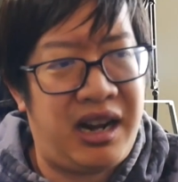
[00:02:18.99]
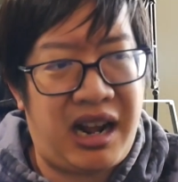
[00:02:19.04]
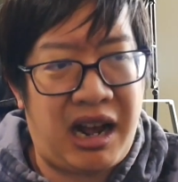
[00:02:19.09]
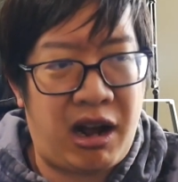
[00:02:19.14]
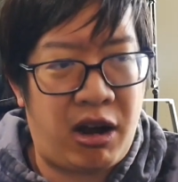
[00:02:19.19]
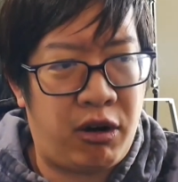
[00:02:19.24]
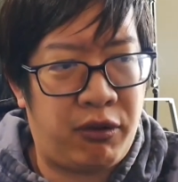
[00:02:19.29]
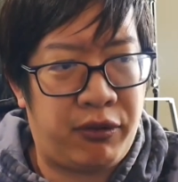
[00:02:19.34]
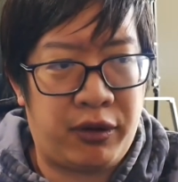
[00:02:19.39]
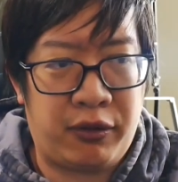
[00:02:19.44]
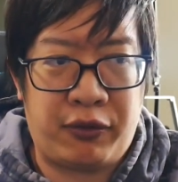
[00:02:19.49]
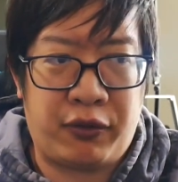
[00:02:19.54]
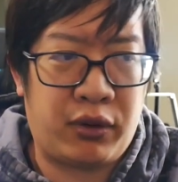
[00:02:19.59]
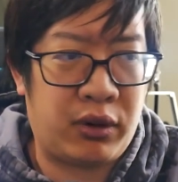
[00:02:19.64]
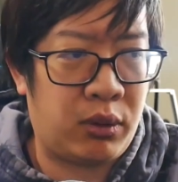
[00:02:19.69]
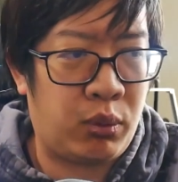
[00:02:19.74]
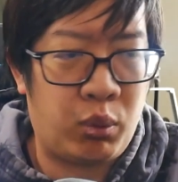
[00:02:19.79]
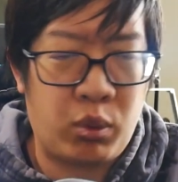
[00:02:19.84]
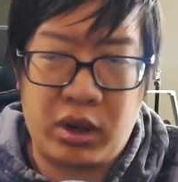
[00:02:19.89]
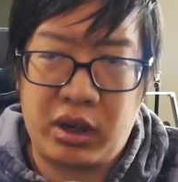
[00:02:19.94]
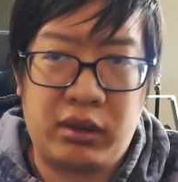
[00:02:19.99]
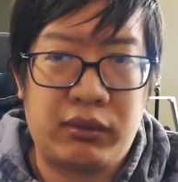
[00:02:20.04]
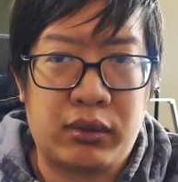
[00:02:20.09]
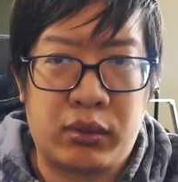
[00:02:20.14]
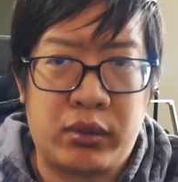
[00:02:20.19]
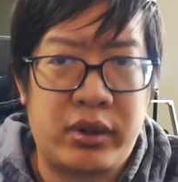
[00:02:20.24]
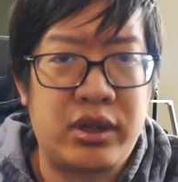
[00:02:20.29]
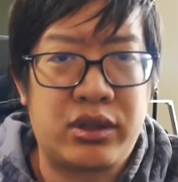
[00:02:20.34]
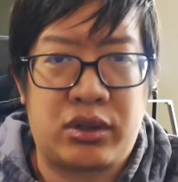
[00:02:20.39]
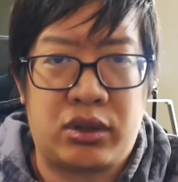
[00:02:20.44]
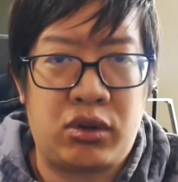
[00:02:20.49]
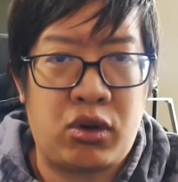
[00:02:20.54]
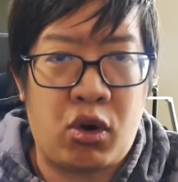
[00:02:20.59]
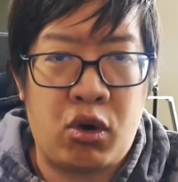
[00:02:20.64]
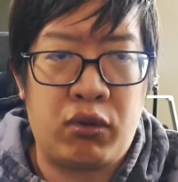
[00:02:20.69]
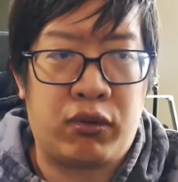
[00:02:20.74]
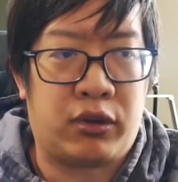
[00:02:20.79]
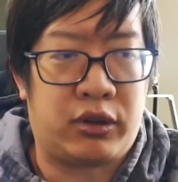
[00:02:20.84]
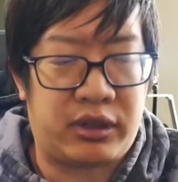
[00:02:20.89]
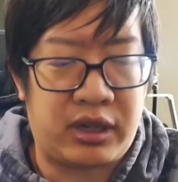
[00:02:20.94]
However, for whatever reason,
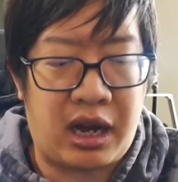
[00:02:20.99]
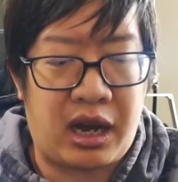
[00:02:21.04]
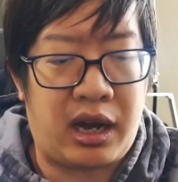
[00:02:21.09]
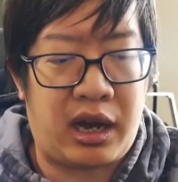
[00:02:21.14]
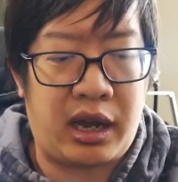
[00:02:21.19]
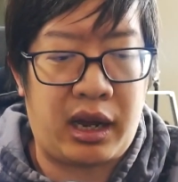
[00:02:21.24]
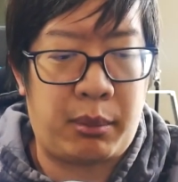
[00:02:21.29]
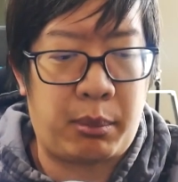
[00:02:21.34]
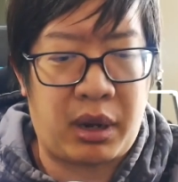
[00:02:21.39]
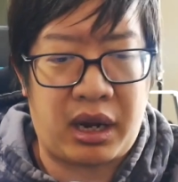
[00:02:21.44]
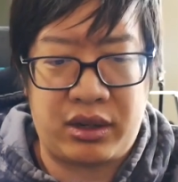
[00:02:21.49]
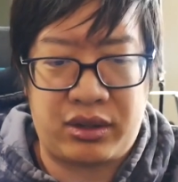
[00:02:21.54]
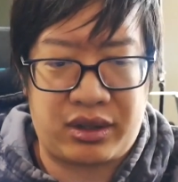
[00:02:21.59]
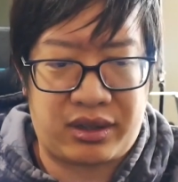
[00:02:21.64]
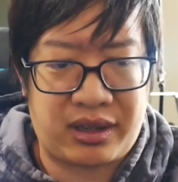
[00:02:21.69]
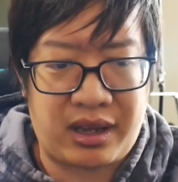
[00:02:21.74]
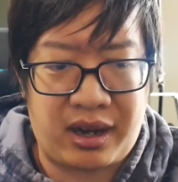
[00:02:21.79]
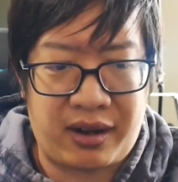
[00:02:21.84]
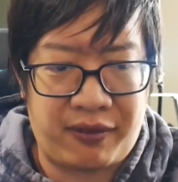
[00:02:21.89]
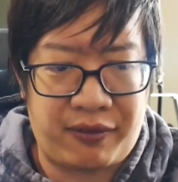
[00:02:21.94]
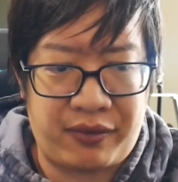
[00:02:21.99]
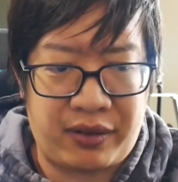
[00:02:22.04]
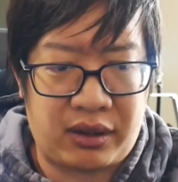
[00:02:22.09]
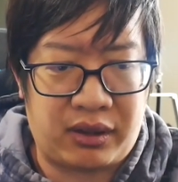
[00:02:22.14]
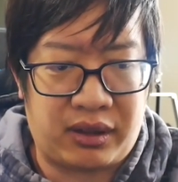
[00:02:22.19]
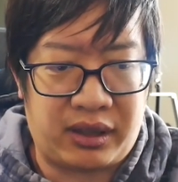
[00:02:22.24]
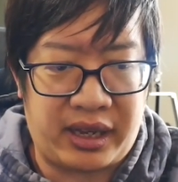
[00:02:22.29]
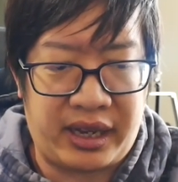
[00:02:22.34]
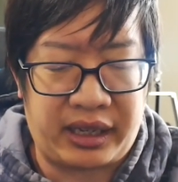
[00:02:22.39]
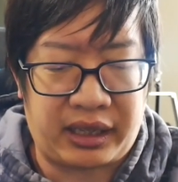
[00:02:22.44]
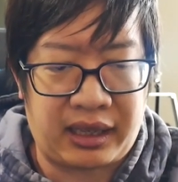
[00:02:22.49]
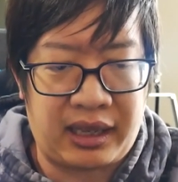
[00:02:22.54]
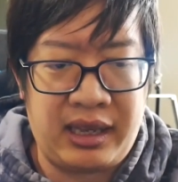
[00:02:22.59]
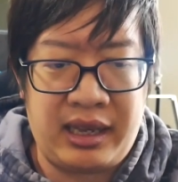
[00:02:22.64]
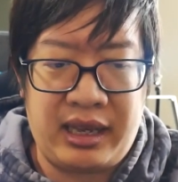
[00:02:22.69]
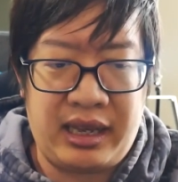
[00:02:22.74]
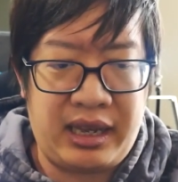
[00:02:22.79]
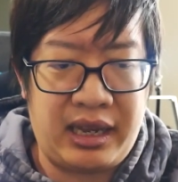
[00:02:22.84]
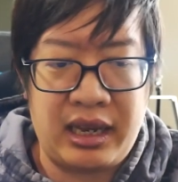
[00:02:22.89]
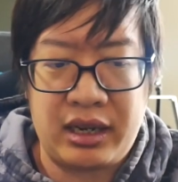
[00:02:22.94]
over time, I just kind of felt like
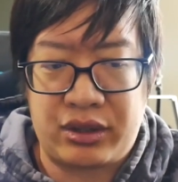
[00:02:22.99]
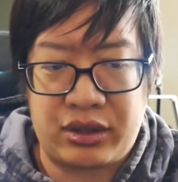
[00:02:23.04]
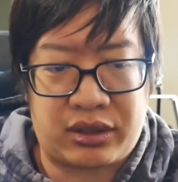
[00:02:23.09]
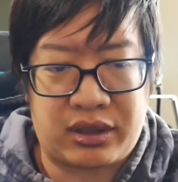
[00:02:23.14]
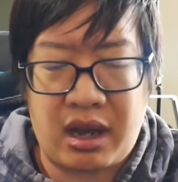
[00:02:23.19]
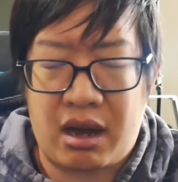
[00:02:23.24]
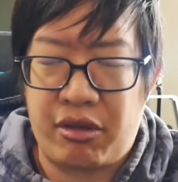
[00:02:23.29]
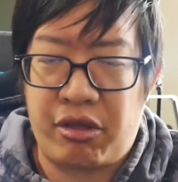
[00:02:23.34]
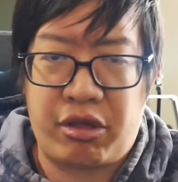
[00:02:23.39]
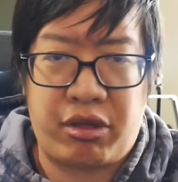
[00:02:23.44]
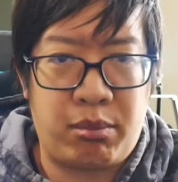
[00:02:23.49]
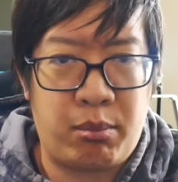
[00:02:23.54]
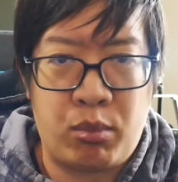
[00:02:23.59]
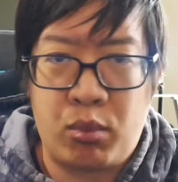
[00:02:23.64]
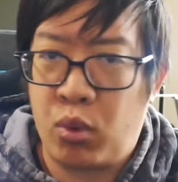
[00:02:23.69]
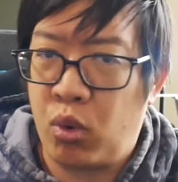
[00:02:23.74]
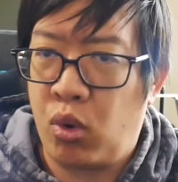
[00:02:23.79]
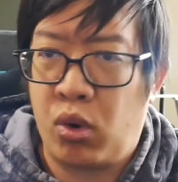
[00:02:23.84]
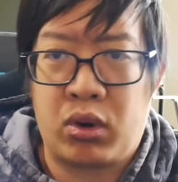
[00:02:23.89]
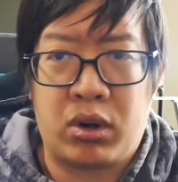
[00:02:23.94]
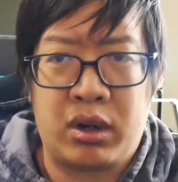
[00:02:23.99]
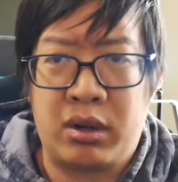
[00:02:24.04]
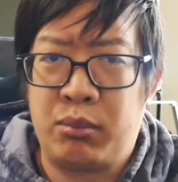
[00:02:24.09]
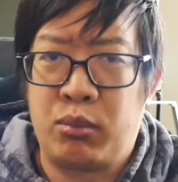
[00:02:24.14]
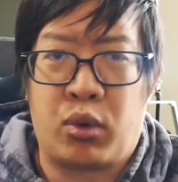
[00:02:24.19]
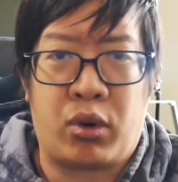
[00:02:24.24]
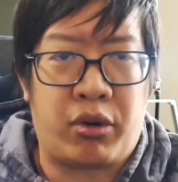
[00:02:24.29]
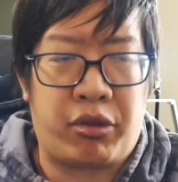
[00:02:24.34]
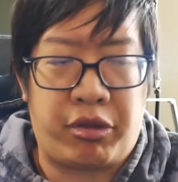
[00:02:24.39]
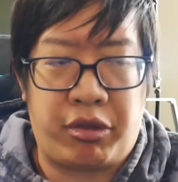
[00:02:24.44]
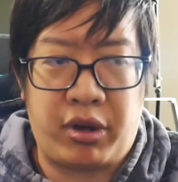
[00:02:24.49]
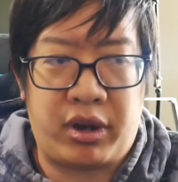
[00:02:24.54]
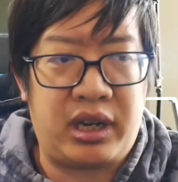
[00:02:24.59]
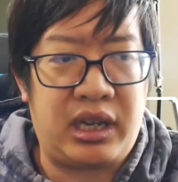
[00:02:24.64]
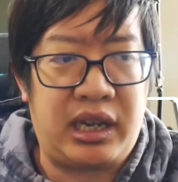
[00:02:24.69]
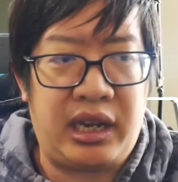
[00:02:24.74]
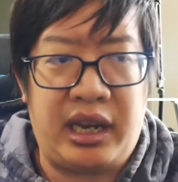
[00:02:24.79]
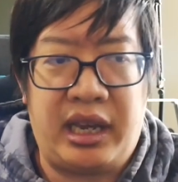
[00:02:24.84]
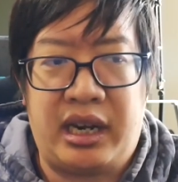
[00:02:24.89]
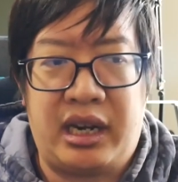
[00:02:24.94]
it just got more and more
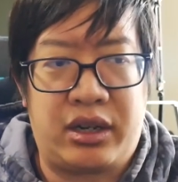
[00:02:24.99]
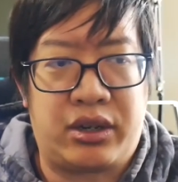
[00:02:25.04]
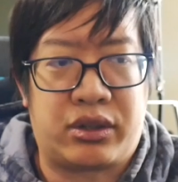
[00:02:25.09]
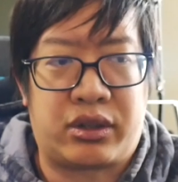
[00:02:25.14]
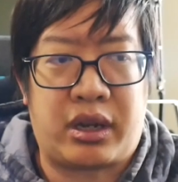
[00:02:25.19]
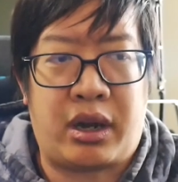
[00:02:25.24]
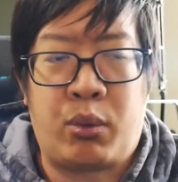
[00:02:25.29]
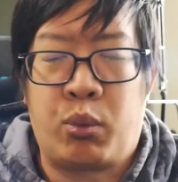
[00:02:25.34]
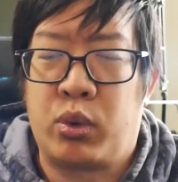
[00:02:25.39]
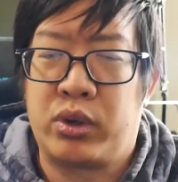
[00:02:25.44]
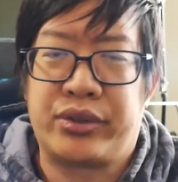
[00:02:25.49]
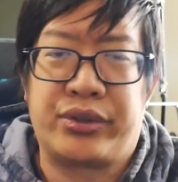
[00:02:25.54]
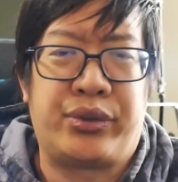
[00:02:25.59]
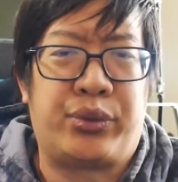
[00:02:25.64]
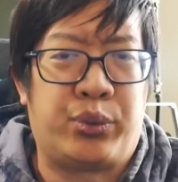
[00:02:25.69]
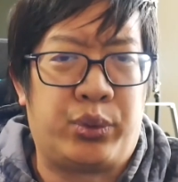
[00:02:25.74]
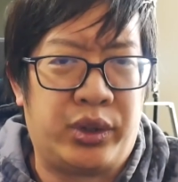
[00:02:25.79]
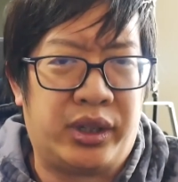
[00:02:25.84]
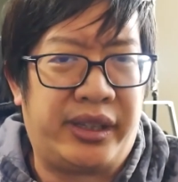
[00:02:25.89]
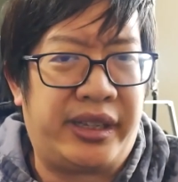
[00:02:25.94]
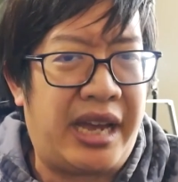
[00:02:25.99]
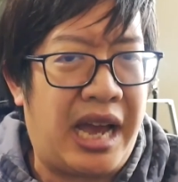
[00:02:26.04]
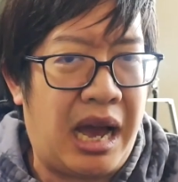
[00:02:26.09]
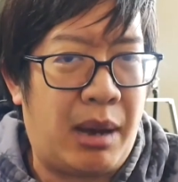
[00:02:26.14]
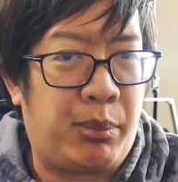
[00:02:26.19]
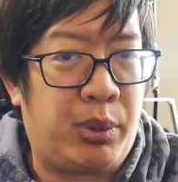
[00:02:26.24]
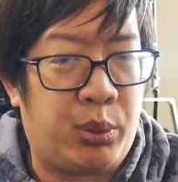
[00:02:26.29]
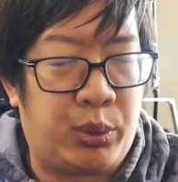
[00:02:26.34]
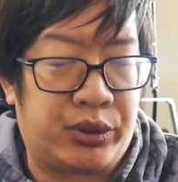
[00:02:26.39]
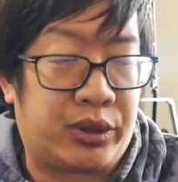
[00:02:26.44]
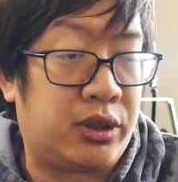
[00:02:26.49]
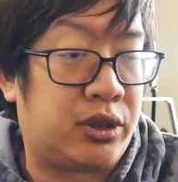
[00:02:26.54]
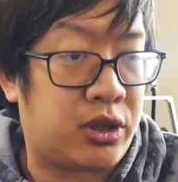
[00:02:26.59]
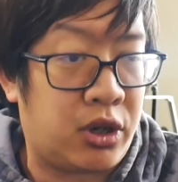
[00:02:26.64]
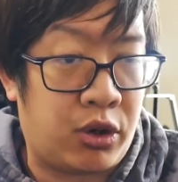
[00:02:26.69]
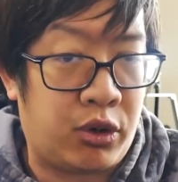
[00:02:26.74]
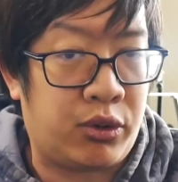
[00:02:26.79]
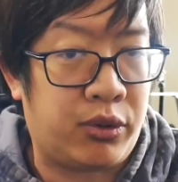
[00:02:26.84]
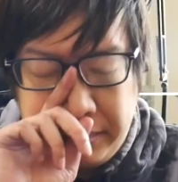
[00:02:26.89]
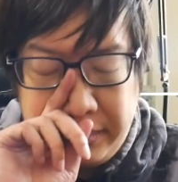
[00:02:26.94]
thuddy, and I wasn't really happy with the
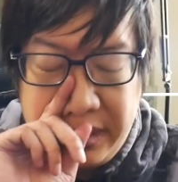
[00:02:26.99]
tone.